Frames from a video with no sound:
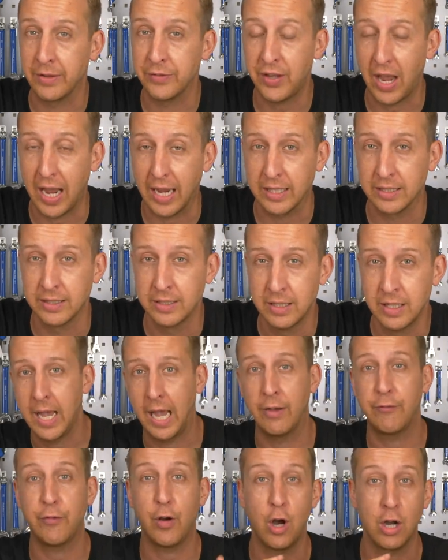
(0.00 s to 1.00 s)
Tech.
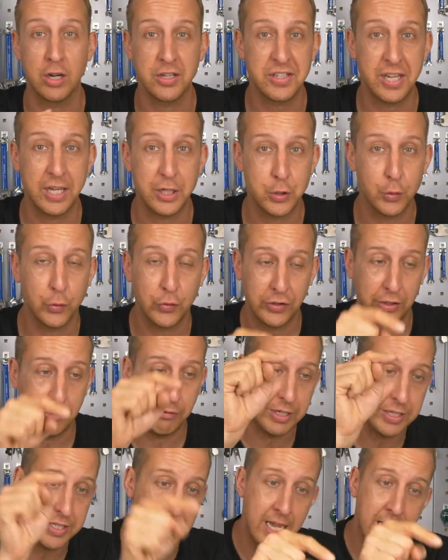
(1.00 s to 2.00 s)
And for our Essential
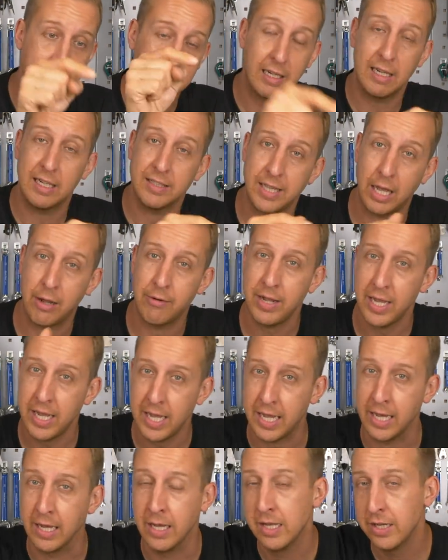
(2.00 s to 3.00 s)
series, click down
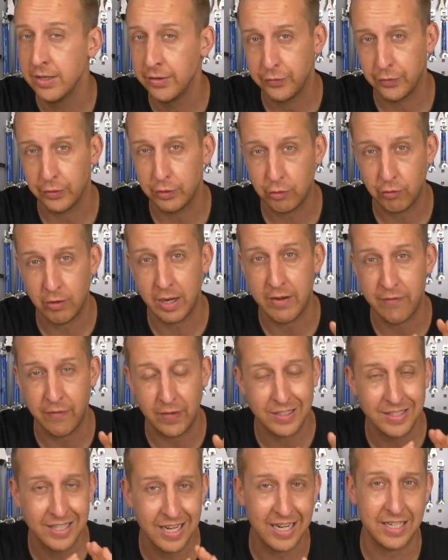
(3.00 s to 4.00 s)
here. It's a great,
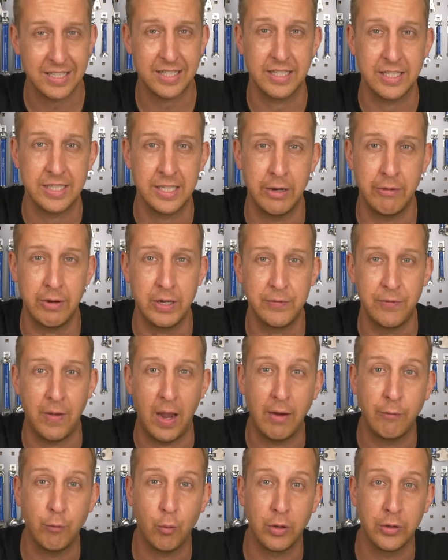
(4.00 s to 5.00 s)
fantastic series for
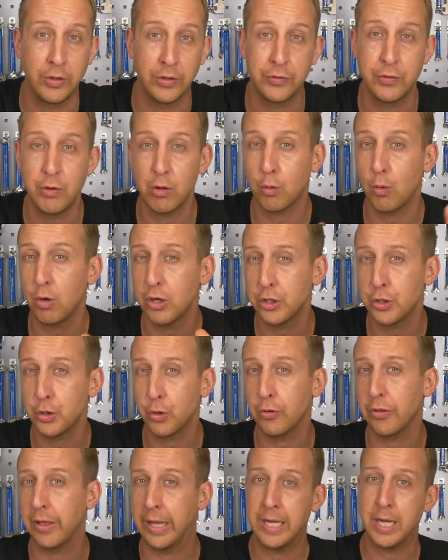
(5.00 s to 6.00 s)
everyone that's not quite
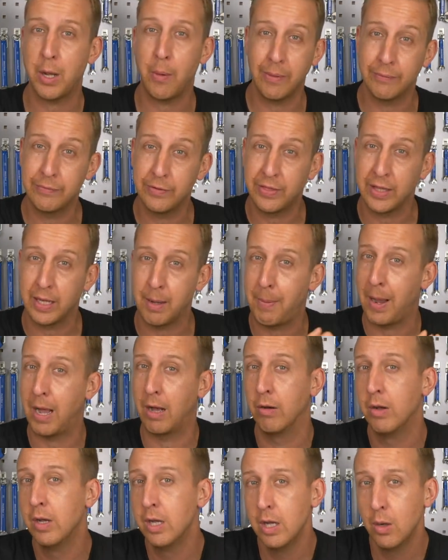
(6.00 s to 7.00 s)
sure that they know everything
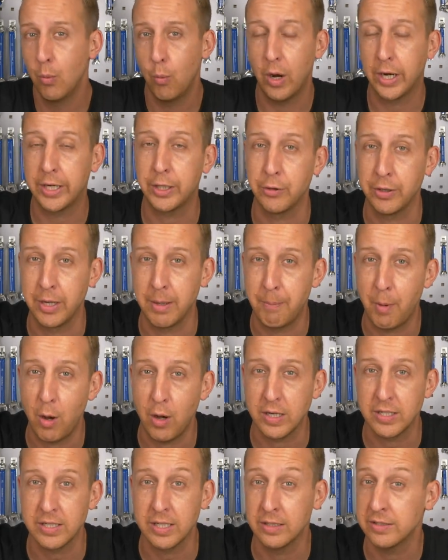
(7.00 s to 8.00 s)
about working on their
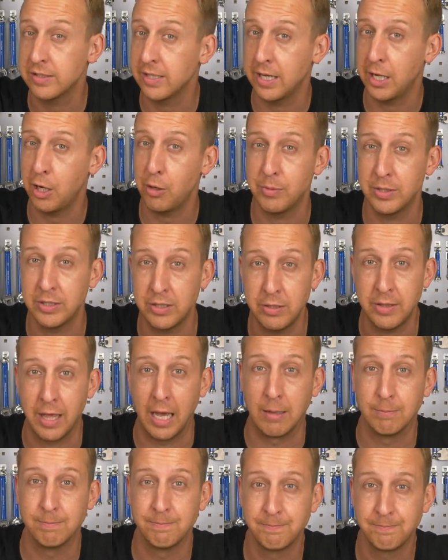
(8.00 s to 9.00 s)
bikes, and it's going to help you do
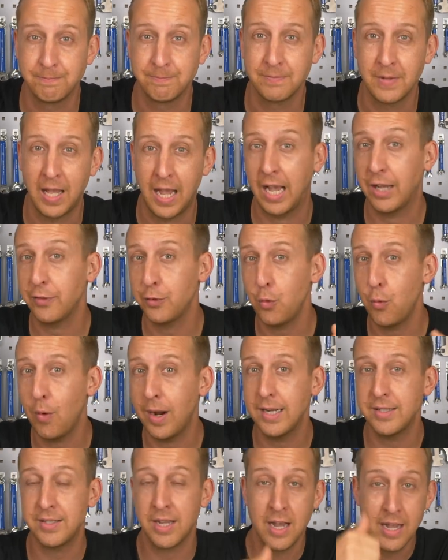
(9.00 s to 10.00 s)
that. As
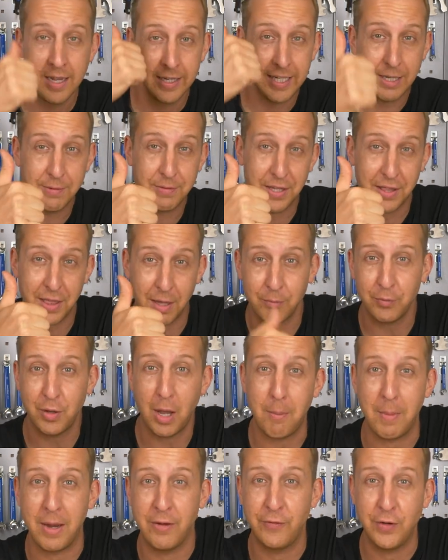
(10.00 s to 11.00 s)
always, give us a thumbs
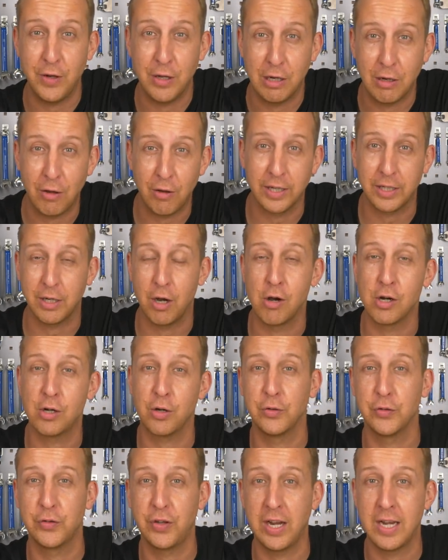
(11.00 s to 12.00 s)
up if you like our
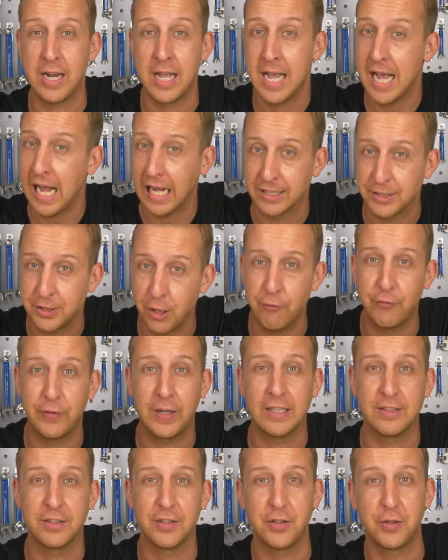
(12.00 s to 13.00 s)
content, and don't
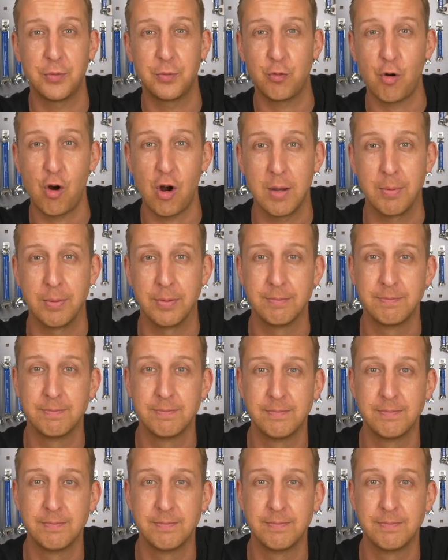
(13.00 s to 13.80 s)
forget to subscribe.